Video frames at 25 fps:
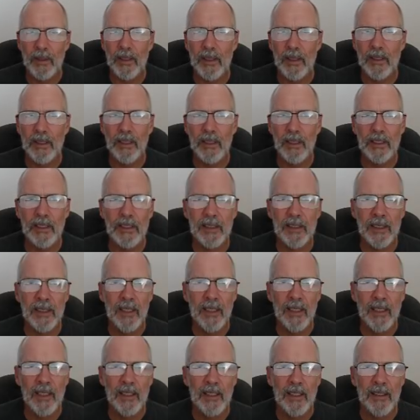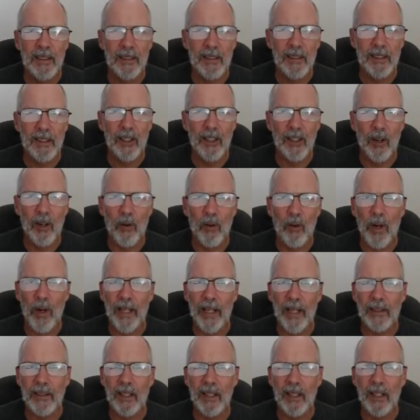This is the
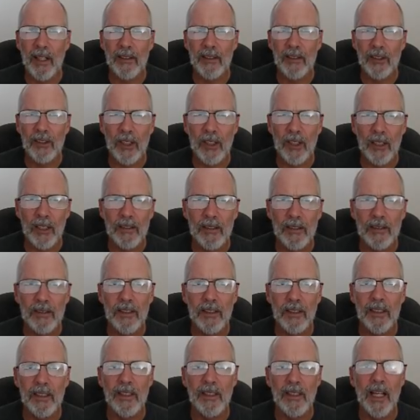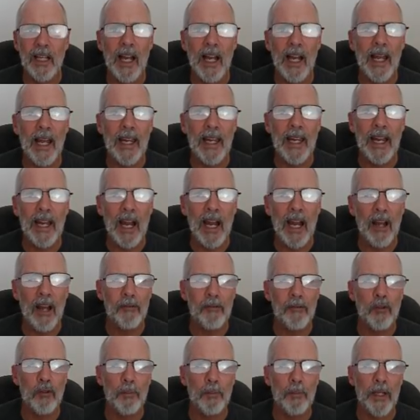correct answer. Did they
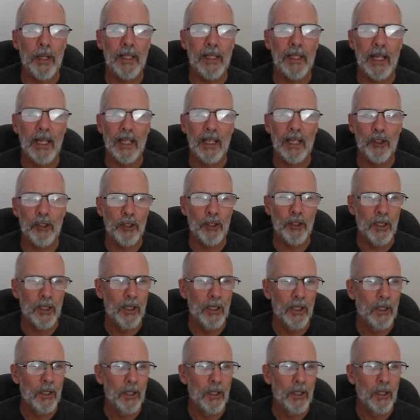have to pay cash?